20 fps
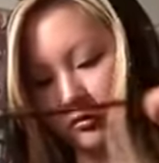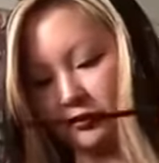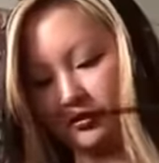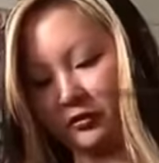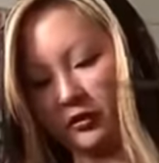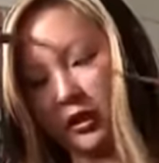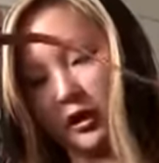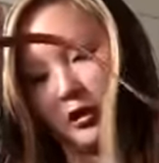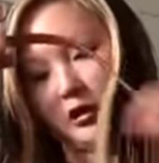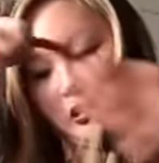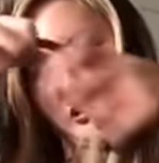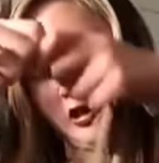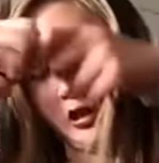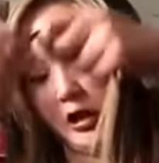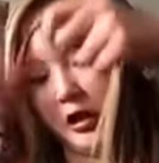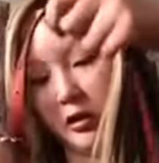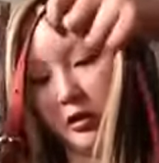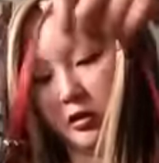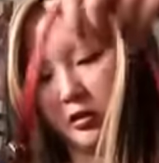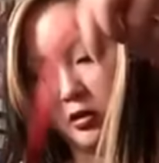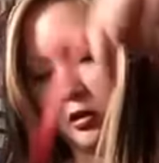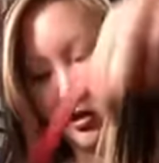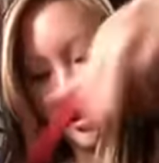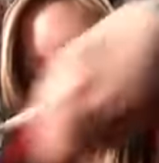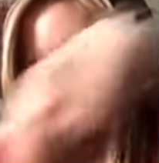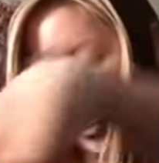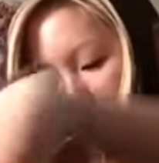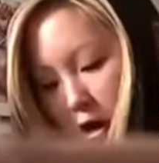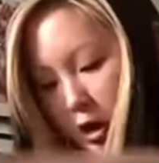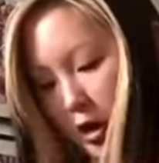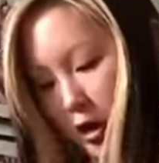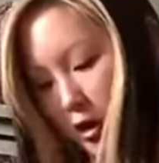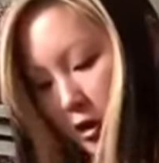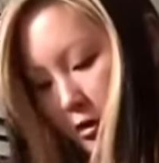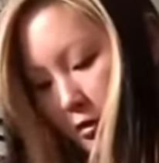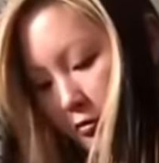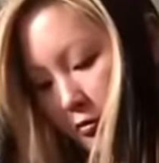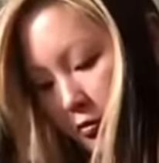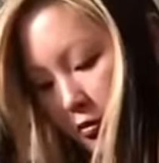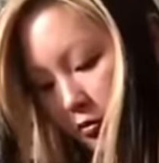thing again.
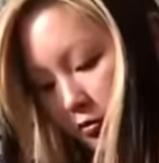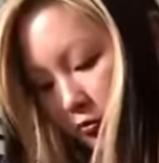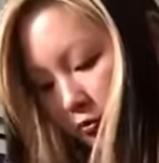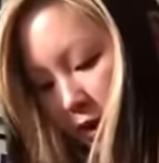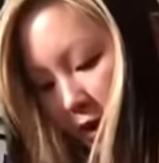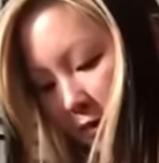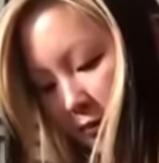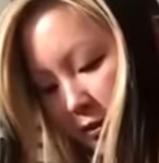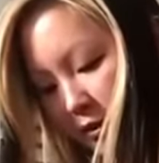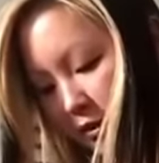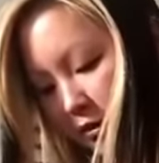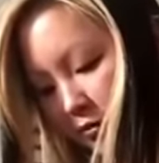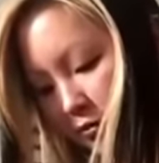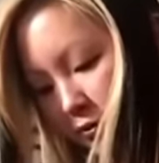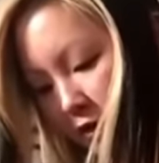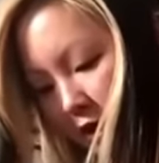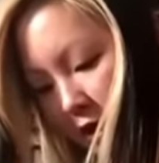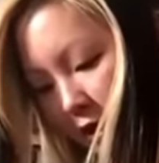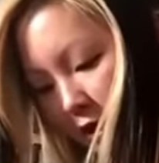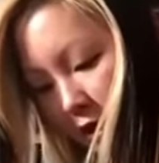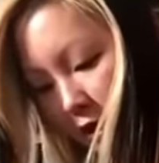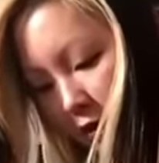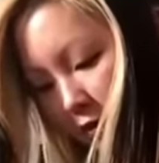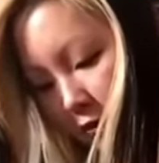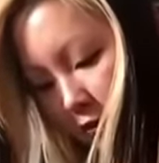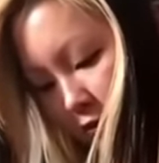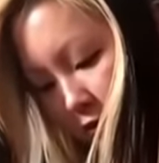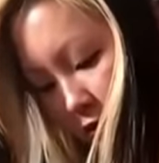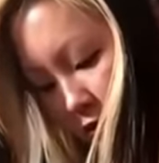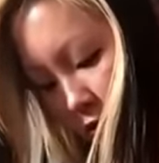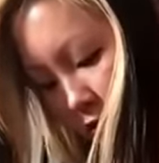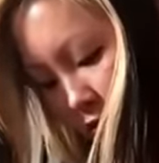Wrap it around